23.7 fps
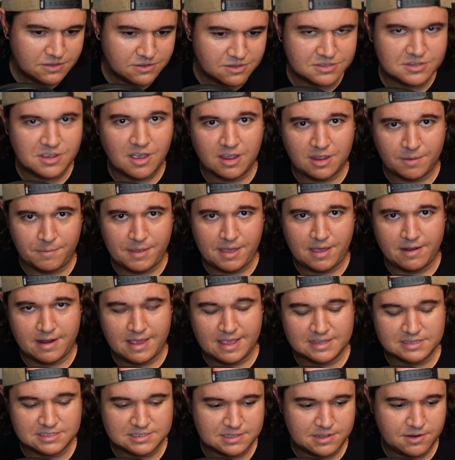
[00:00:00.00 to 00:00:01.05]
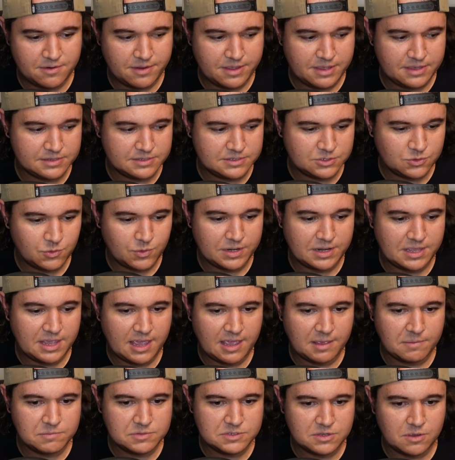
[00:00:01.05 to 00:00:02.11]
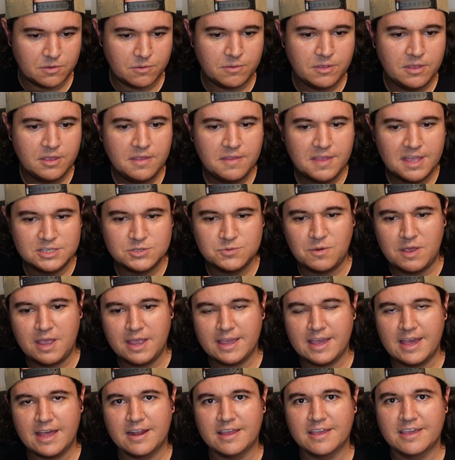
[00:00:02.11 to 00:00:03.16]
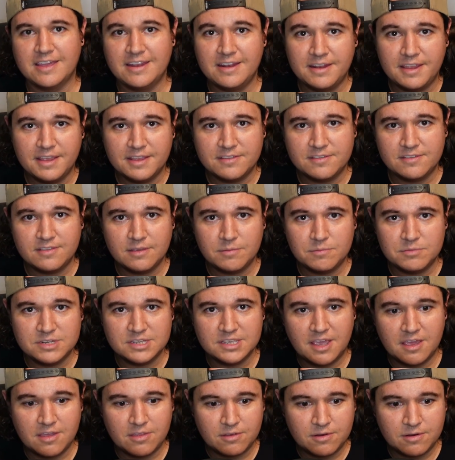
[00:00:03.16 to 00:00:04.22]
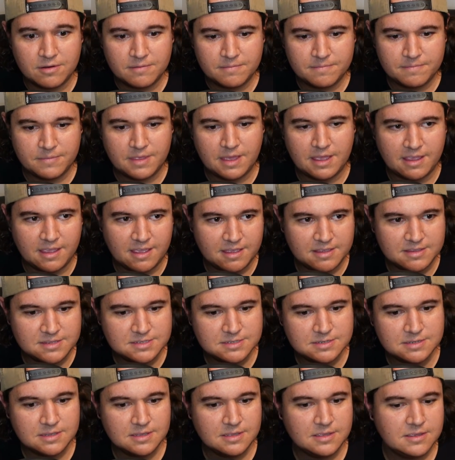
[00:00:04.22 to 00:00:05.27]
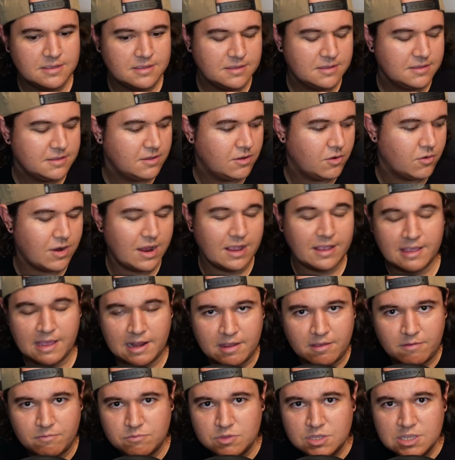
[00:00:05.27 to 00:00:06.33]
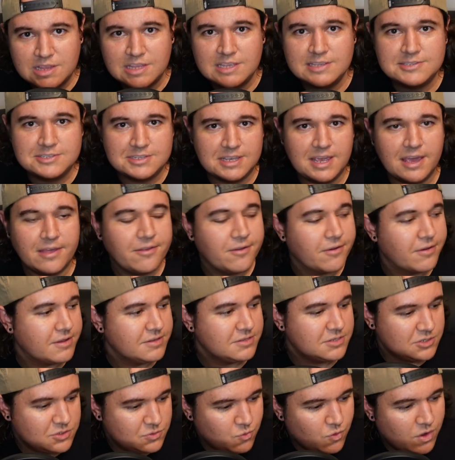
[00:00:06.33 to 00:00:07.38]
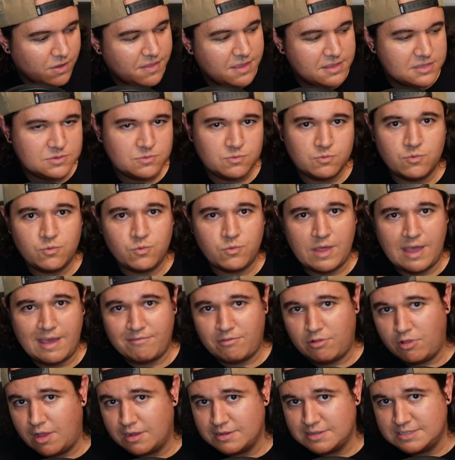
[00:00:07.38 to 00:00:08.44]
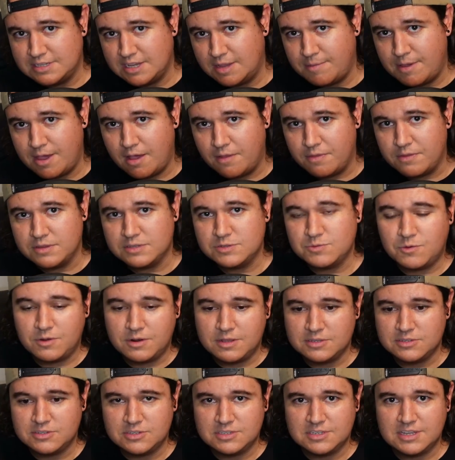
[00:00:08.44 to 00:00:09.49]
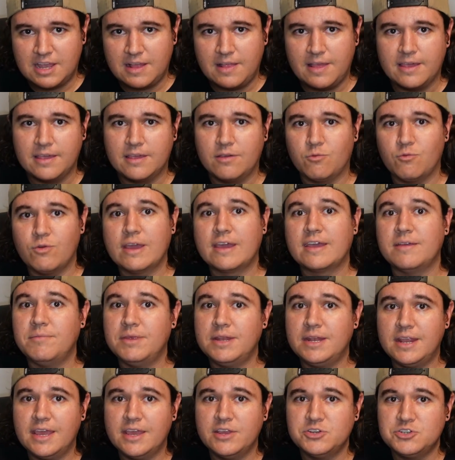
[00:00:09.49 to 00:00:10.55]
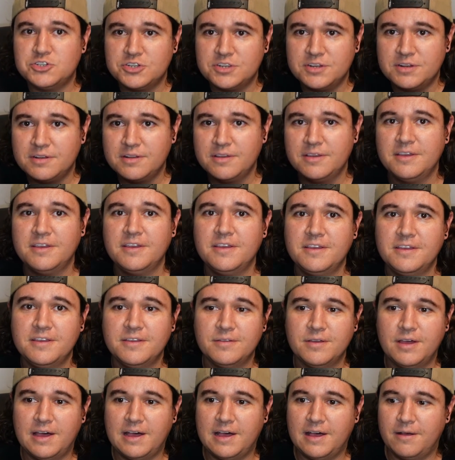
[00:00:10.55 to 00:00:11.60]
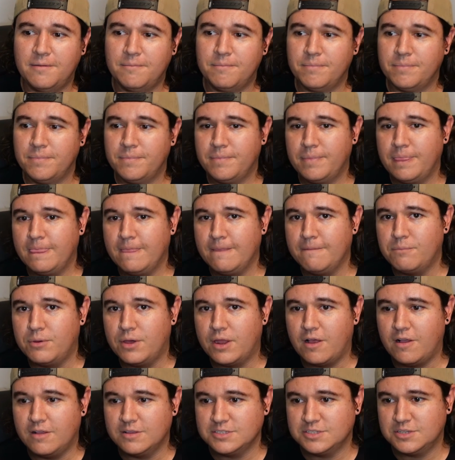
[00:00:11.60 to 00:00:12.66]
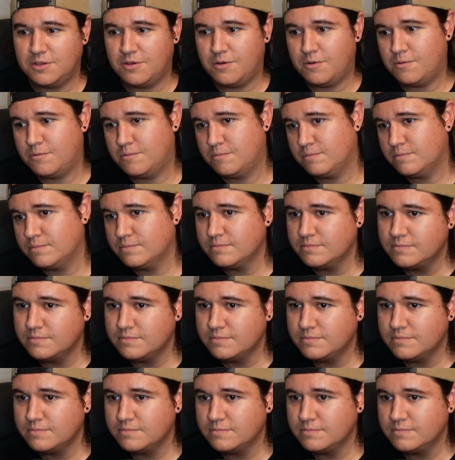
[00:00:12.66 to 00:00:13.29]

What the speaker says: to talk about as there is Squid Game. So that's why I kind of condensed them together, I guess. Or I kind of did these together because there's one that's have a lot to say about, and this one is just kind of like a recommendation. But also